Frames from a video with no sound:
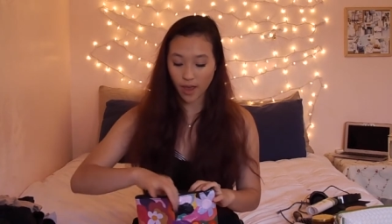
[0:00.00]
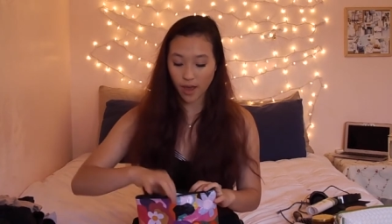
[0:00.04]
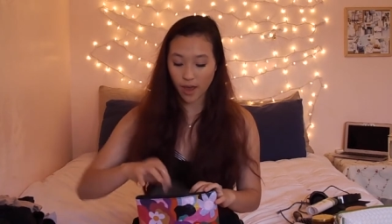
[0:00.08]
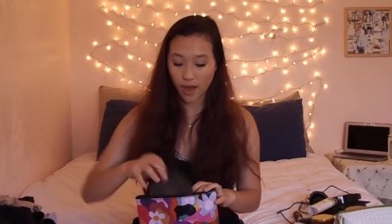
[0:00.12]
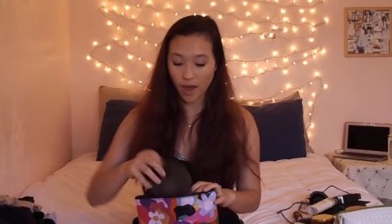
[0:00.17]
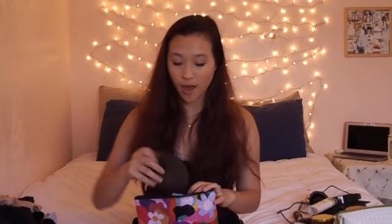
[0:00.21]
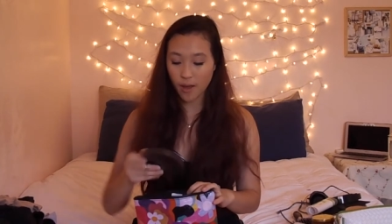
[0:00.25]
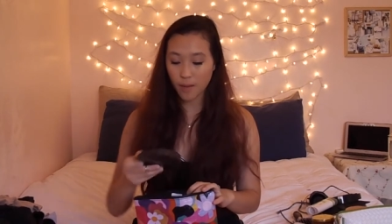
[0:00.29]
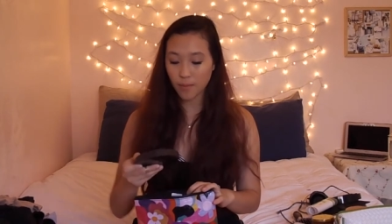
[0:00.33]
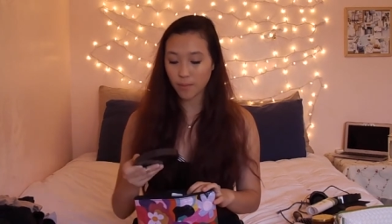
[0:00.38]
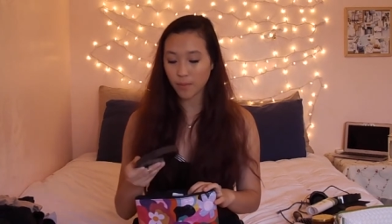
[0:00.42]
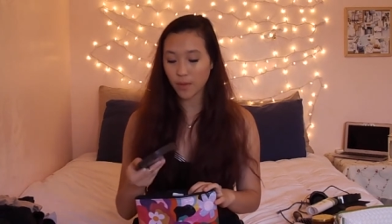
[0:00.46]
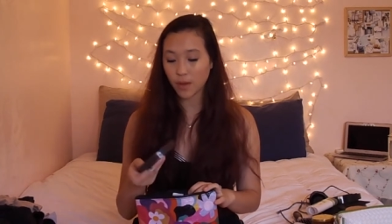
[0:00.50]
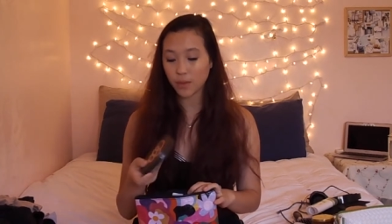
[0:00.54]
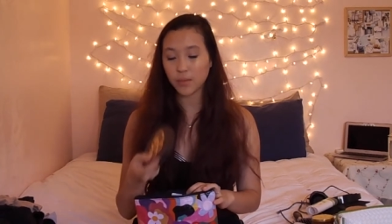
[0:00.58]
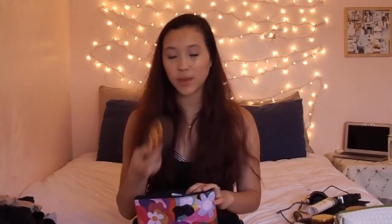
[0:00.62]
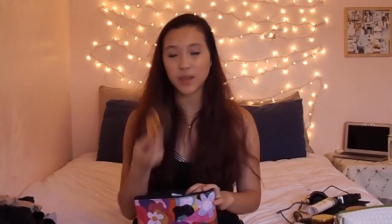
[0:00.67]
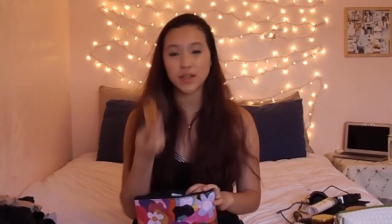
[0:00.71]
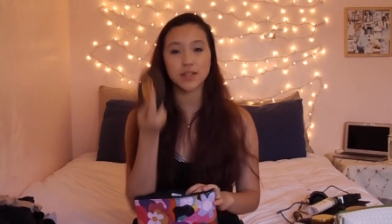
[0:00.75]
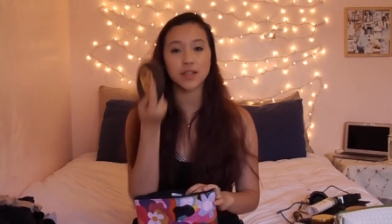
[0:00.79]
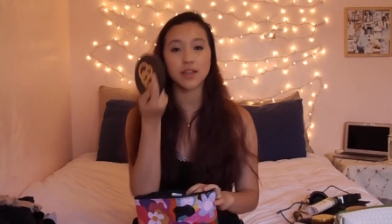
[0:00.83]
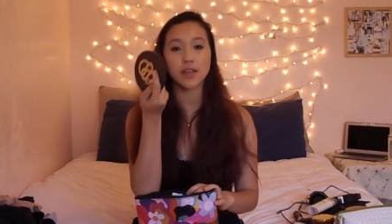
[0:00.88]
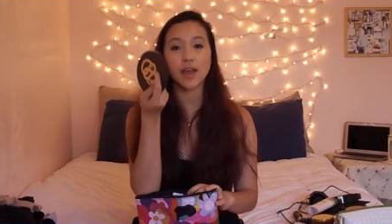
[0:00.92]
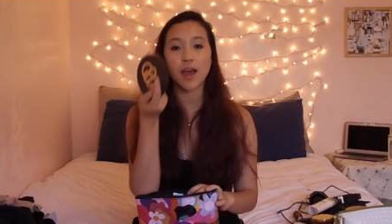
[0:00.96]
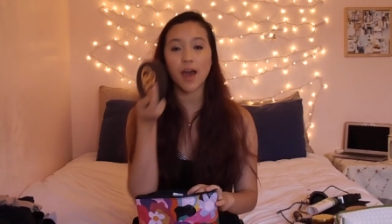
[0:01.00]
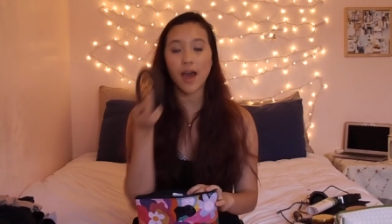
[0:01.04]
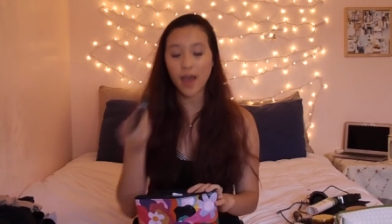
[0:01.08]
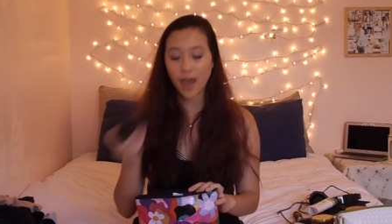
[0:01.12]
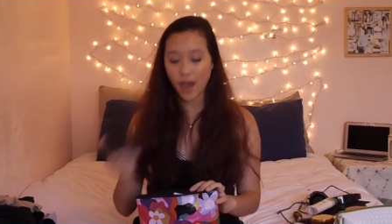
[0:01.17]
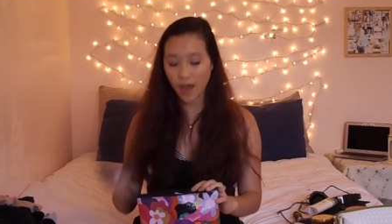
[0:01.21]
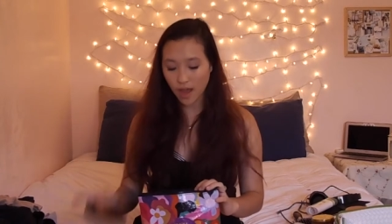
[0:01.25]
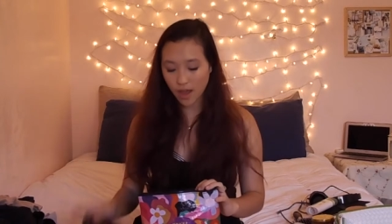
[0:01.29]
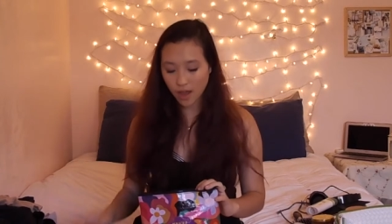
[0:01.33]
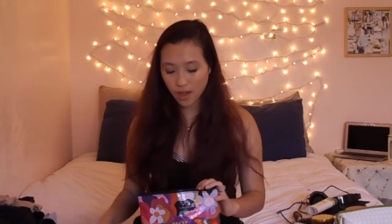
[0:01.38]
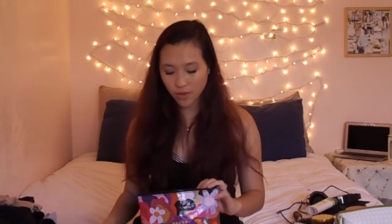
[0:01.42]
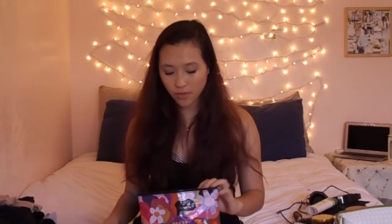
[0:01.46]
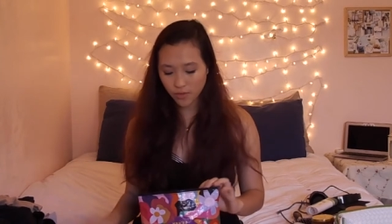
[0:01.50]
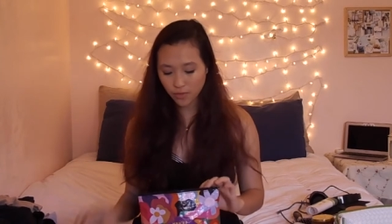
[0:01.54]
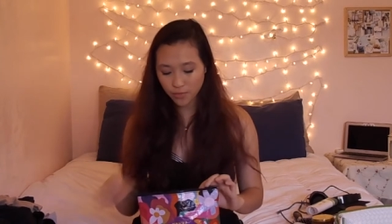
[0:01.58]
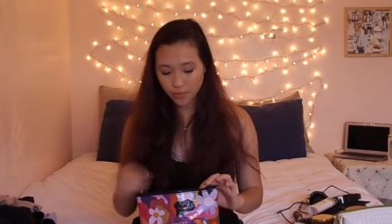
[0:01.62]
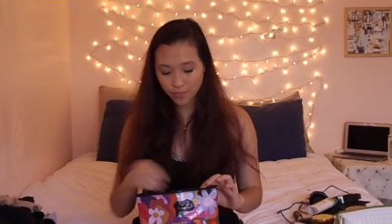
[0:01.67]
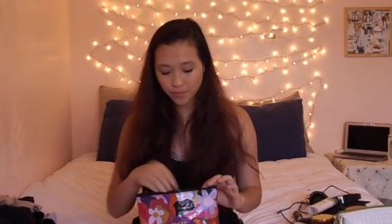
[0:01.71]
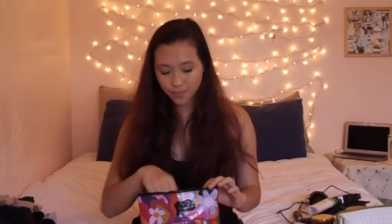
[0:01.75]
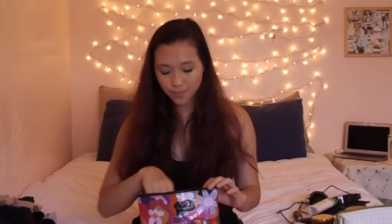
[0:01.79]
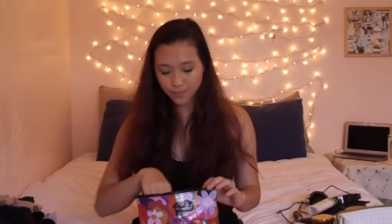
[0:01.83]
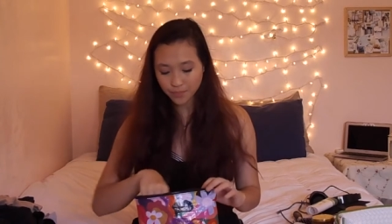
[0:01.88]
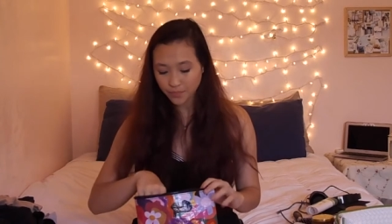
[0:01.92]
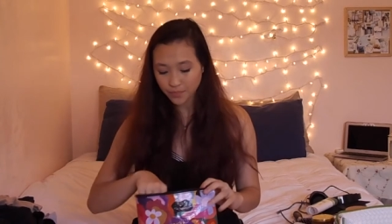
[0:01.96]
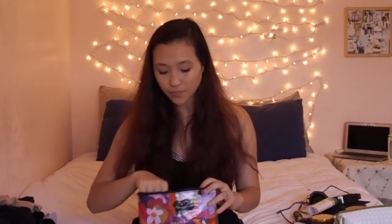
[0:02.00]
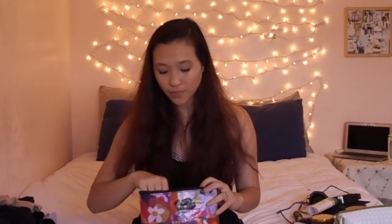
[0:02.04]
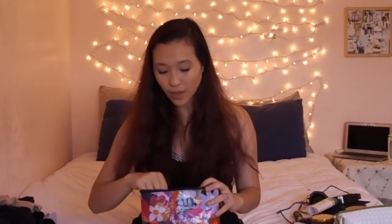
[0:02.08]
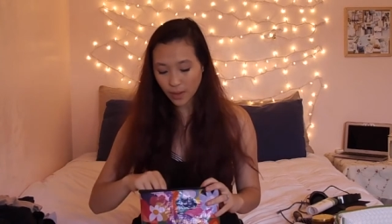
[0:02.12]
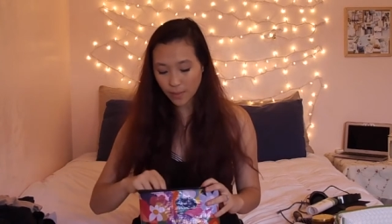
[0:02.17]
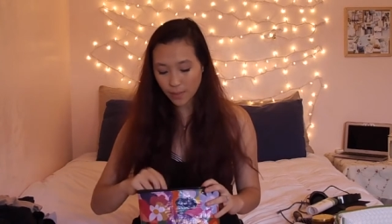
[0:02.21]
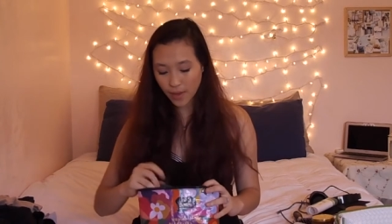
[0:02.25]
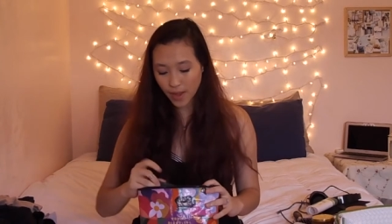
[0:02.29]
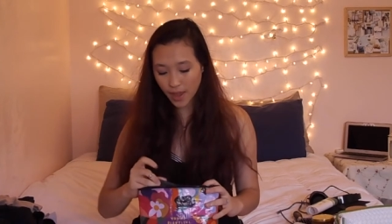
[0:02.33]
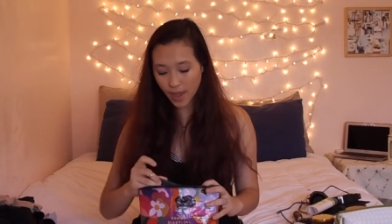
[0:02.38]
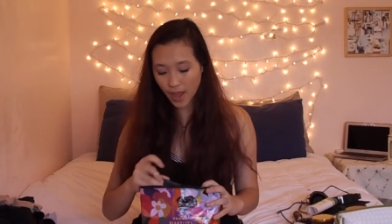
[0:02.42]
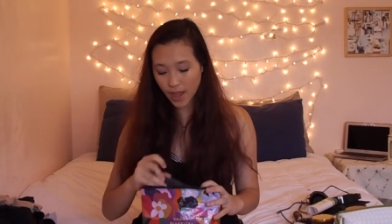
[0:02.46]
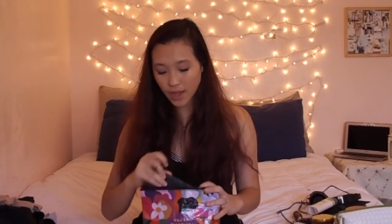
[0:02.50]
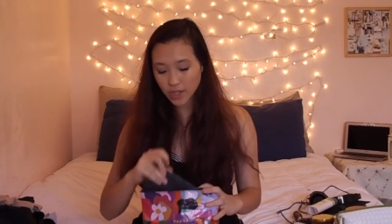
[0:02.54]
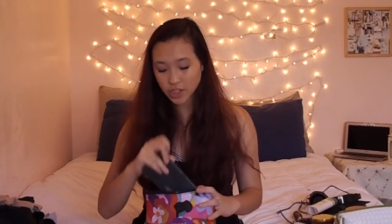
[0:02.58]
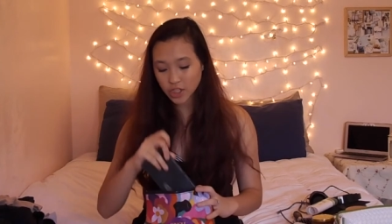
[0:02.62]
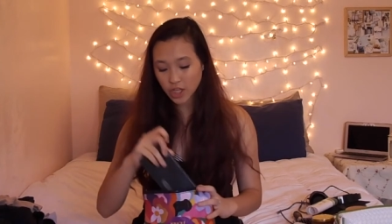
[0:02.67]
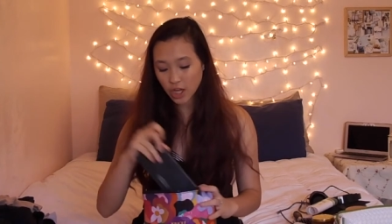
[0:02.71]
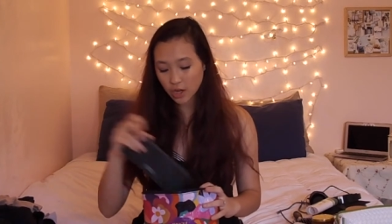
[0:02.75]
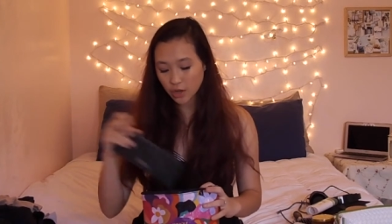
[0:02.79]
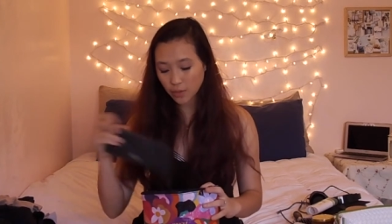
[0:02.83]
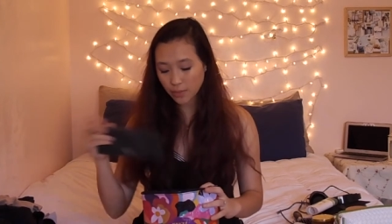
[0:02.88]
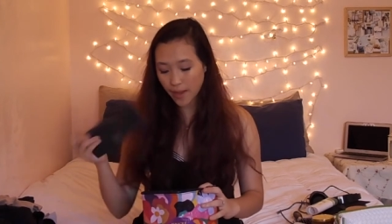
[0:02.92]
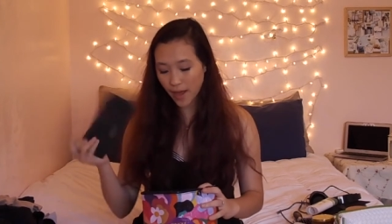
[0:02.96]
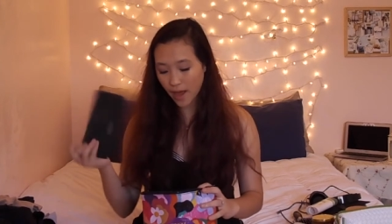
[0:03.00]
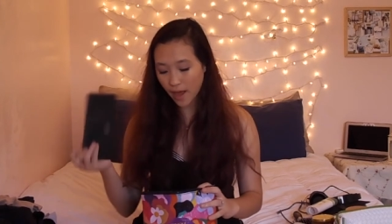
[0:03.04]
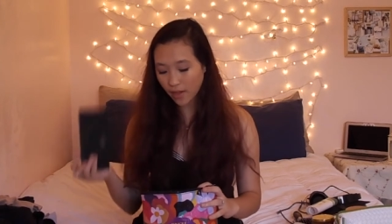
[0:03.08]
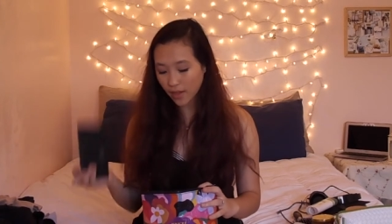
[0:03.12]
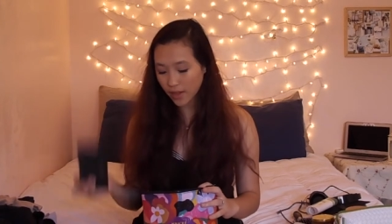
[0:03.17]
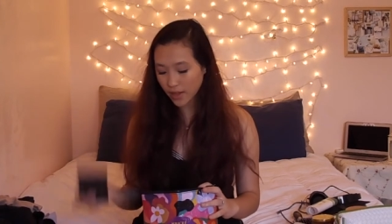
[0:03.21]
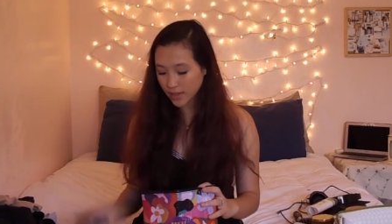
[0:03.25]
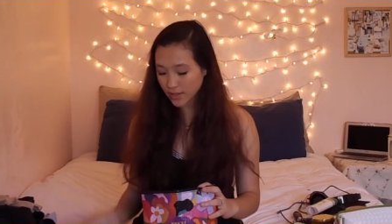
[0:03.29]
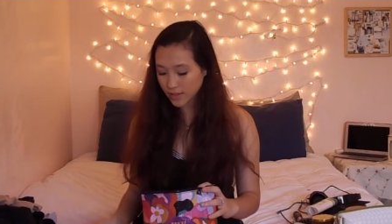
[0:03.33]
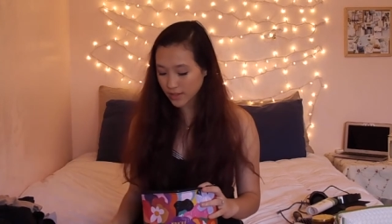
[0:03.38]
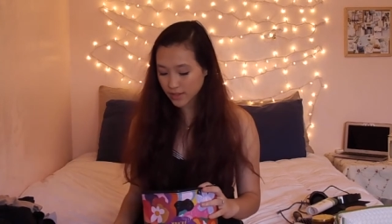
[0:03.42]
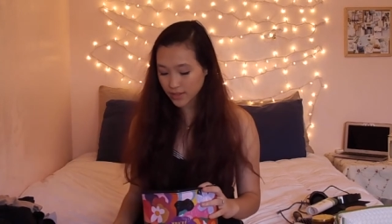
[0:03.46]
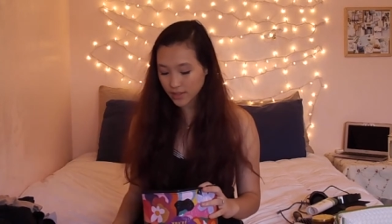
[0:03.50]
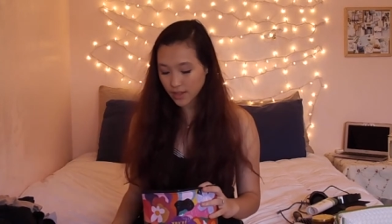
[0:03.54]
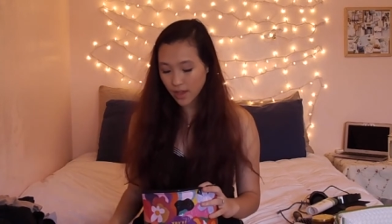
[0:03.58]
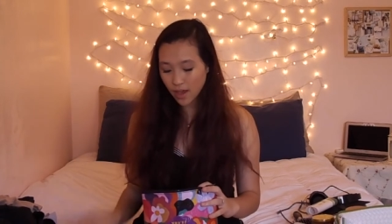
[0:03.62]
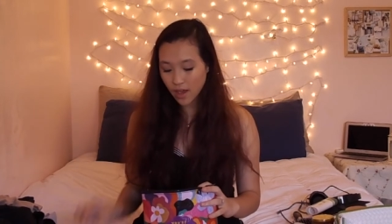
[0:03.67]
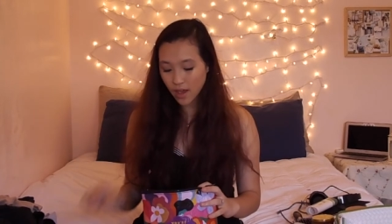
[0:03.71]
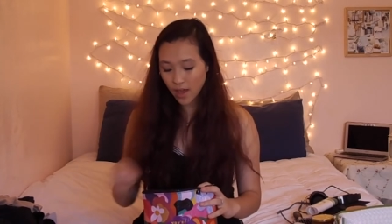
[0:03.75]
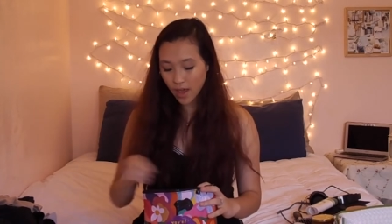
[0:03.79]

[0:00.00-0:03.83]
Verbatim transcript: Um, but basically I have my eyeshadow palettes